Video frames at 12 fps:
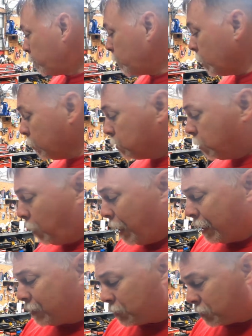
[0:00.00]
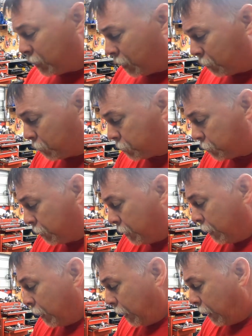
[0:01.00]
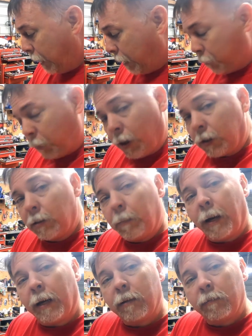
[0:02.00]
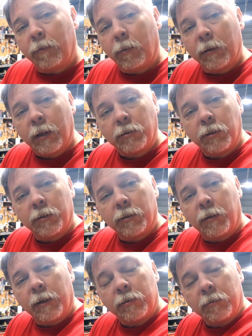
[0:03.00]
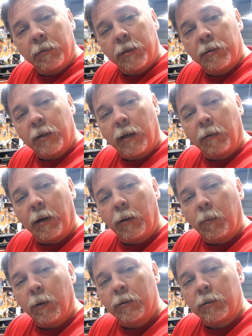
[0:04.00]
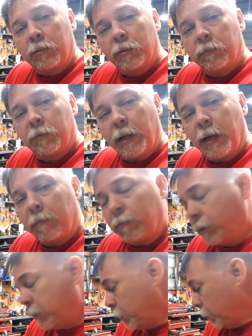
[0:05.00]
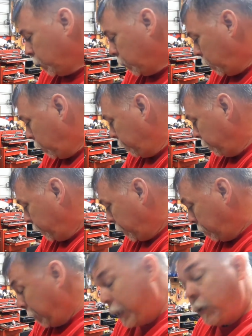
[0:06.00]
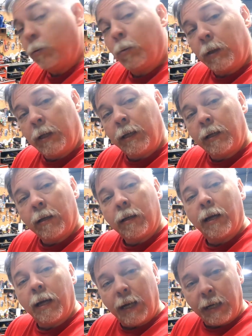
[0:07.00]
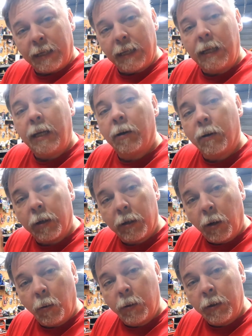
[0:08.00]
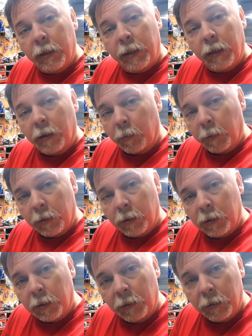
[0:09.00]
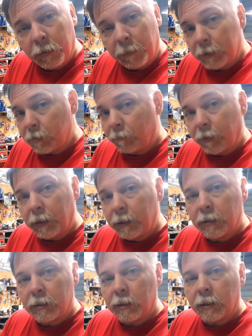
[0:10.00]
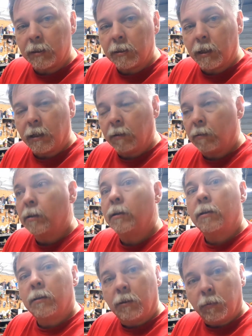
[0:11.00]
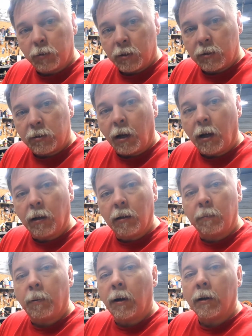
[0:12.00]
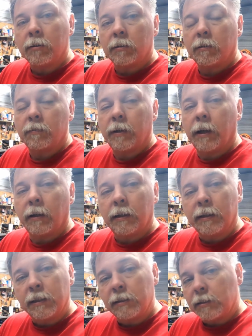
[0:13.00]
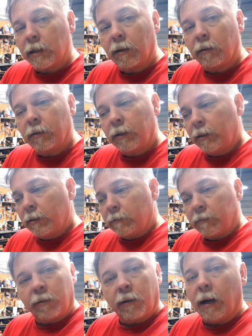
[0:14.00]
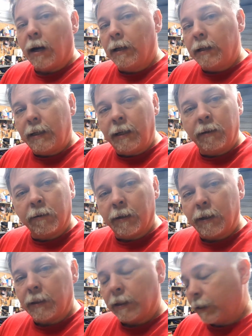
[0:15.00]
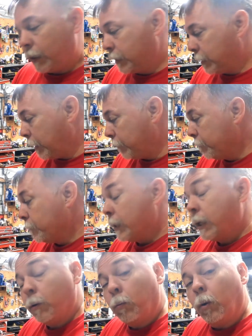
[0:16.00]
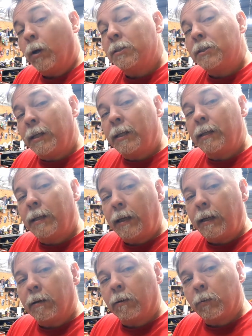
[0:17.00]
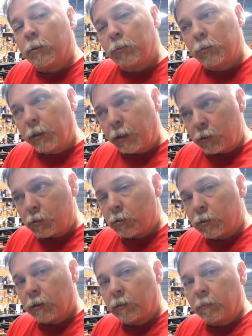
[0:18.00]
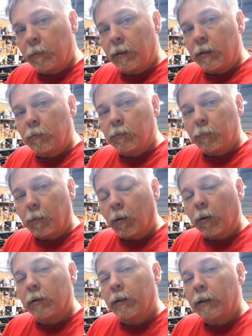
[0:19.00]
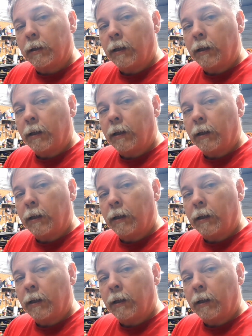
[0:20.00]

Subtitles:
So at the Sellers, I rocked it back and forth. I took the crescent wrench. I worked the shift shaft manually, and I could hear it go into gear. It went click clunk. It makes a very distinct sound. It was a solid, positive sound. It didn't sound grindy or anything like that. It was in gear, which was interesting to me that it was parked in